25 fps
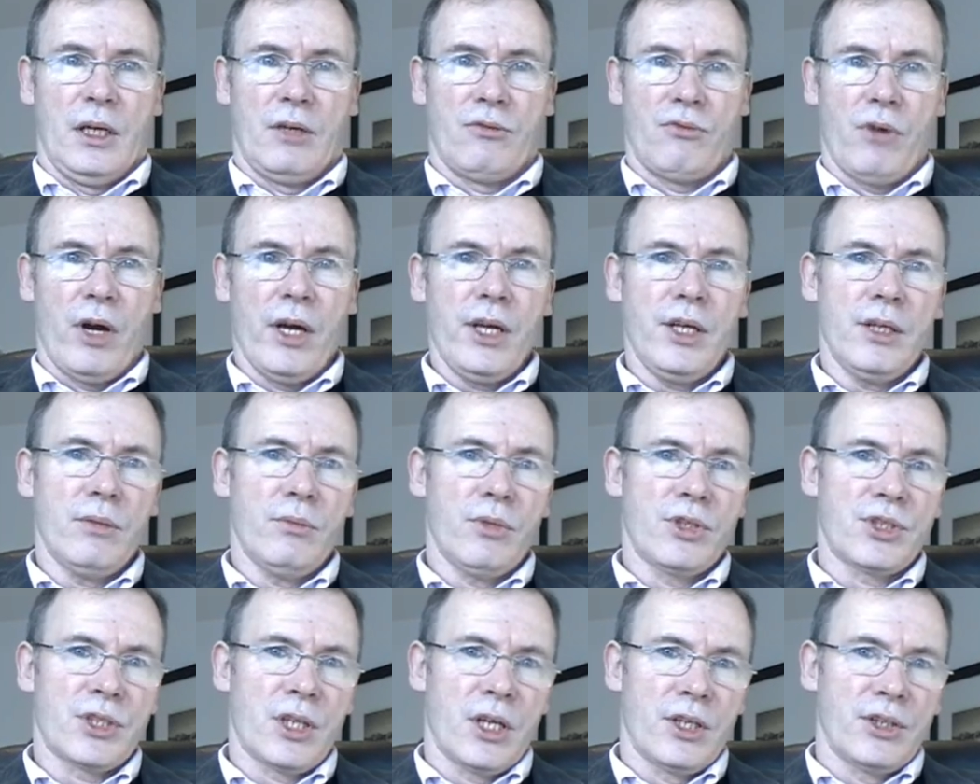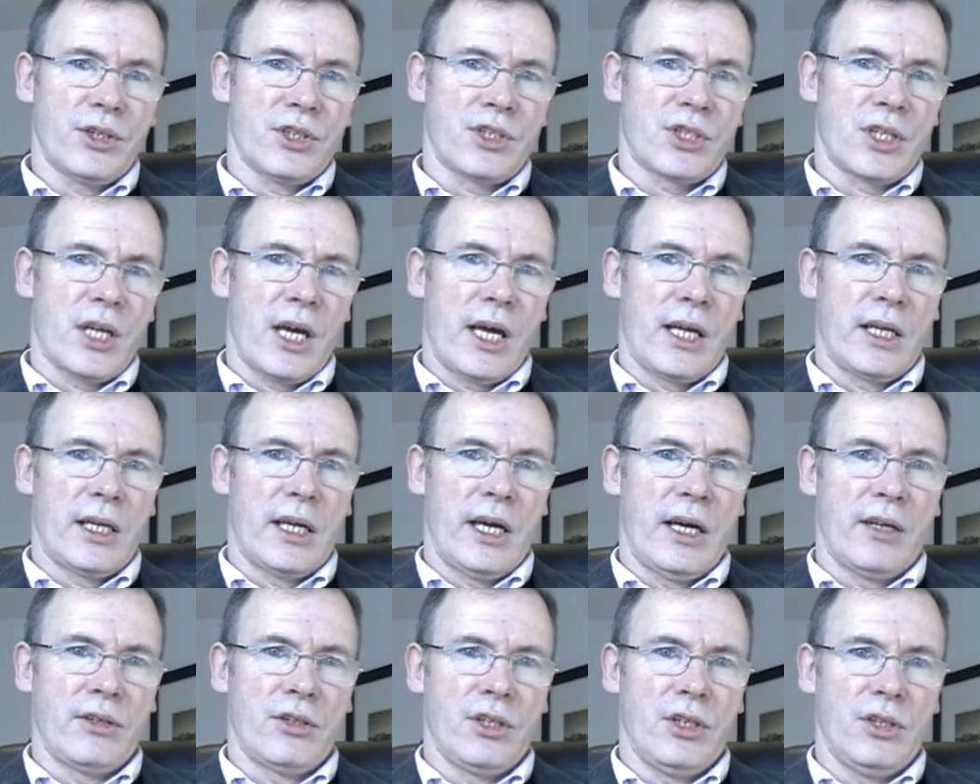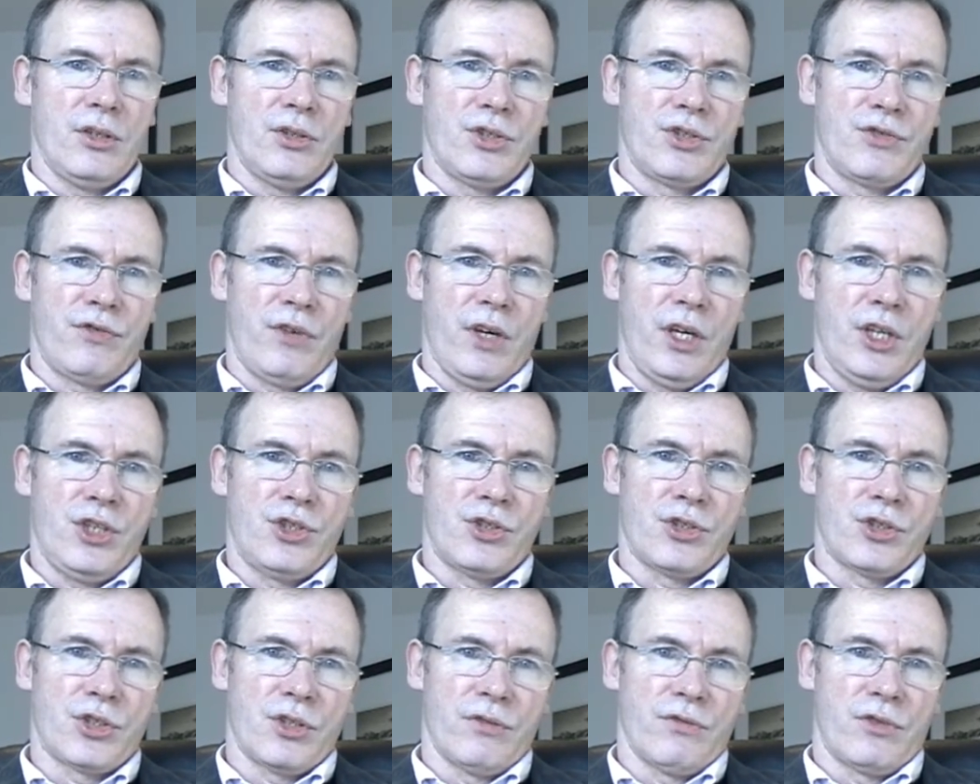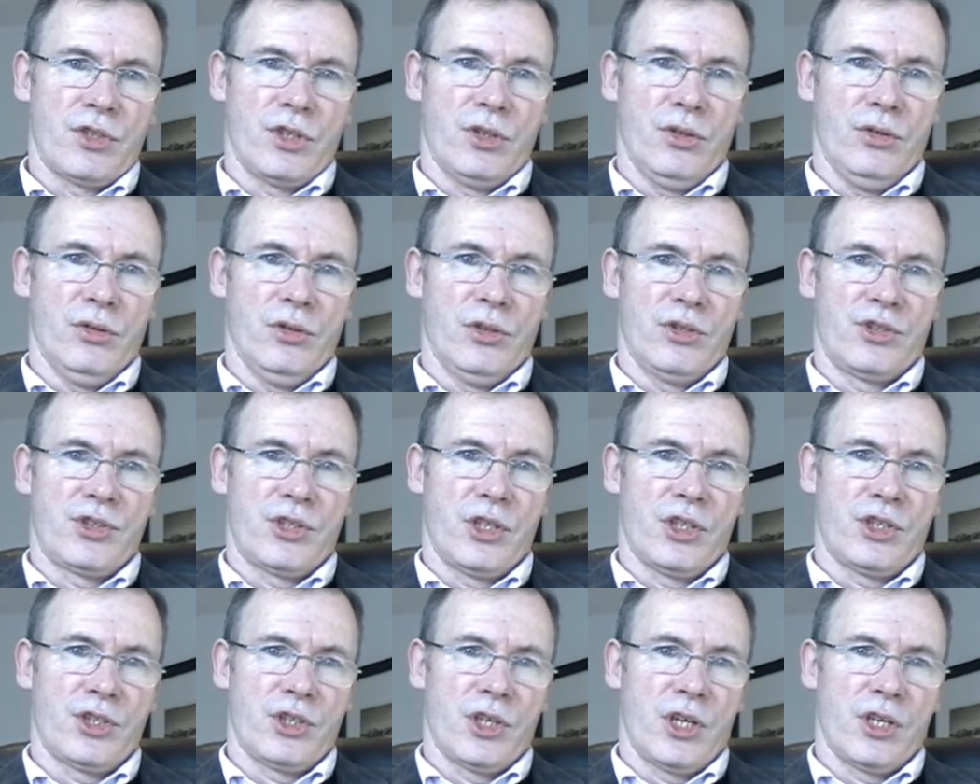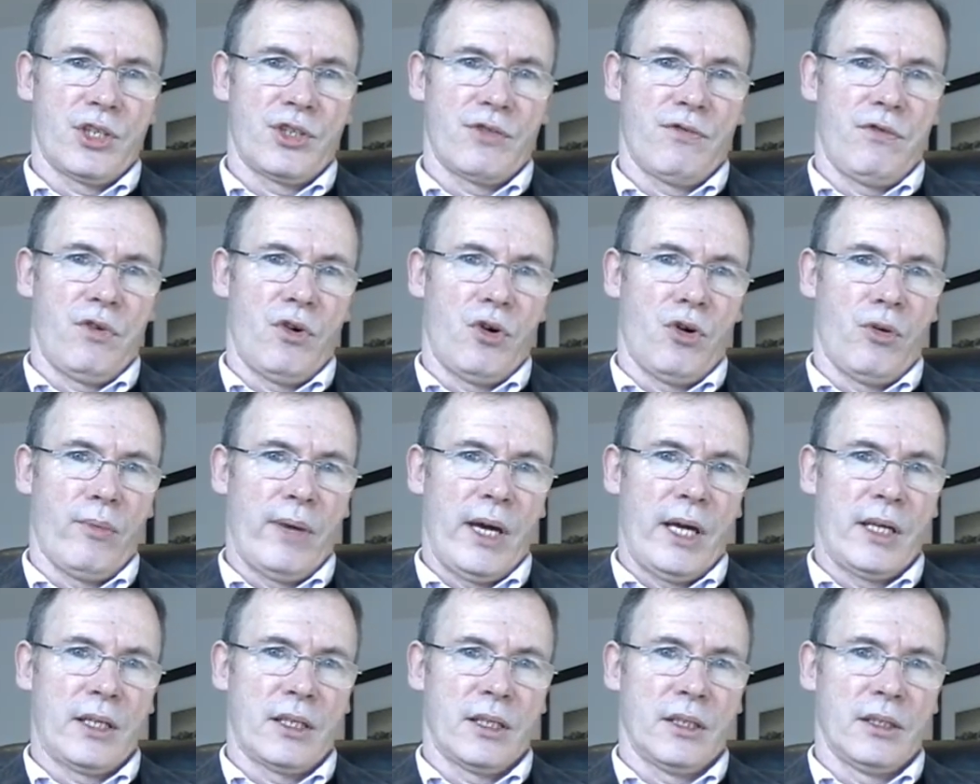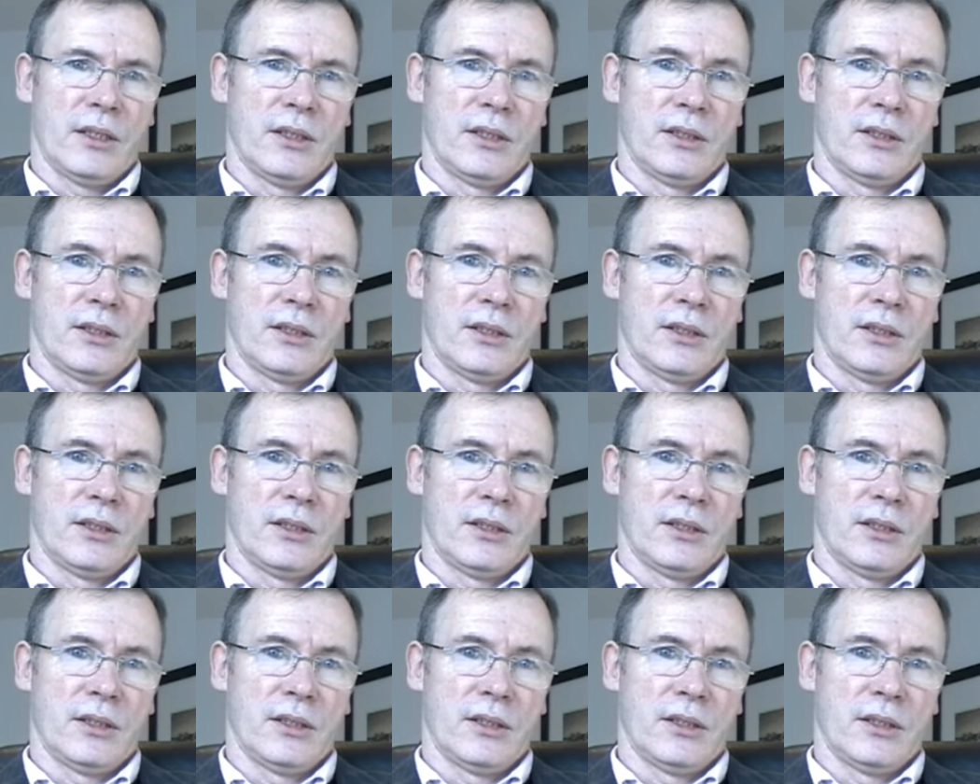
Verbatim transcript: A writer must understand how to use features of tools such as format,